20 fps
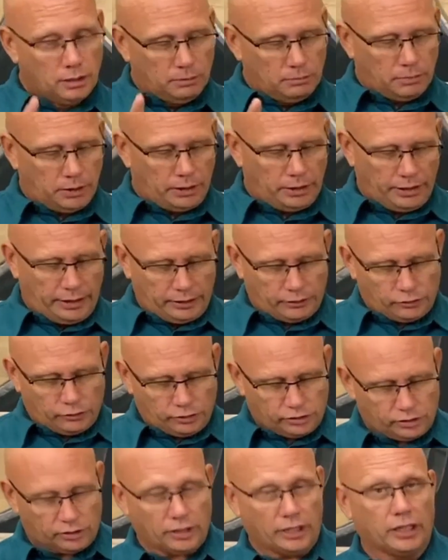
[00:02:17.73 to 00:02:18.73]
But
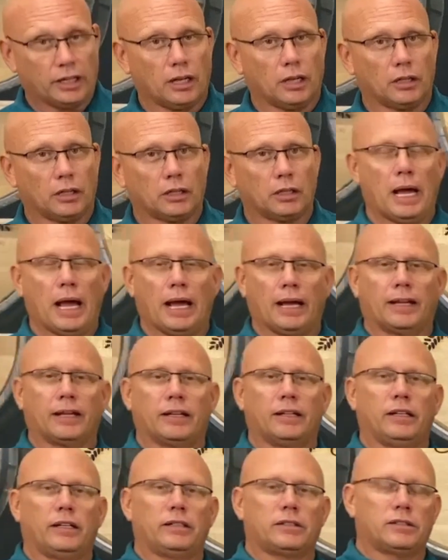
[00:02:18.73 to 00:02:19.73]
interesting on the back,
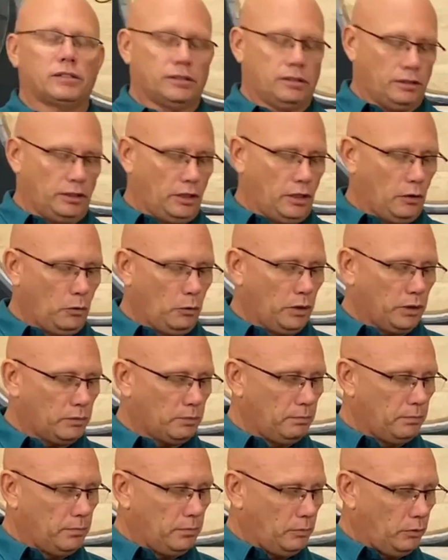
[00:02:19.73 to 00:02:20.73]
and it's you know with
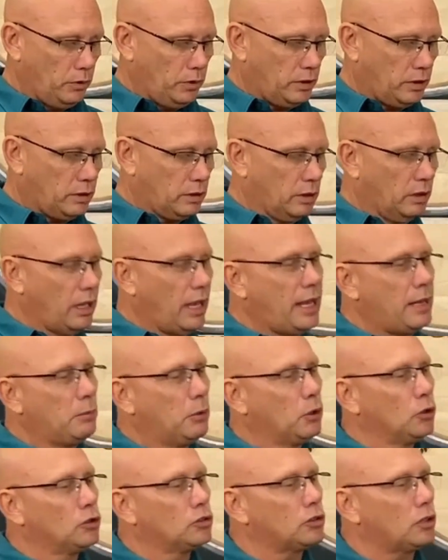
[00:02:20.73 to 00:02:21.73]
with
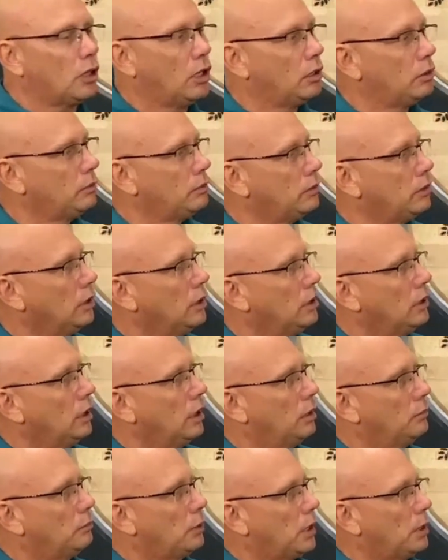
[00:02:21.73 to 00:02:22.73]
labels on
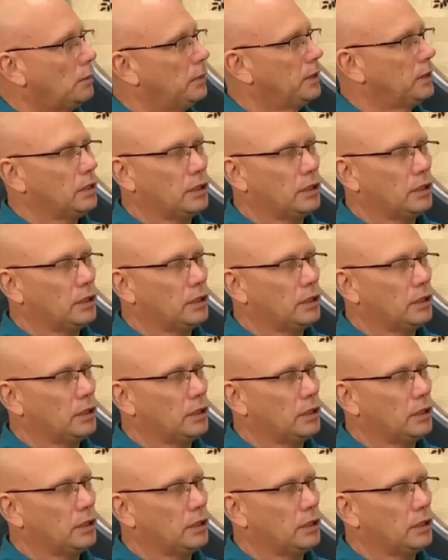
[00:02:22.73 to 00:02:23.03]
on bourbon.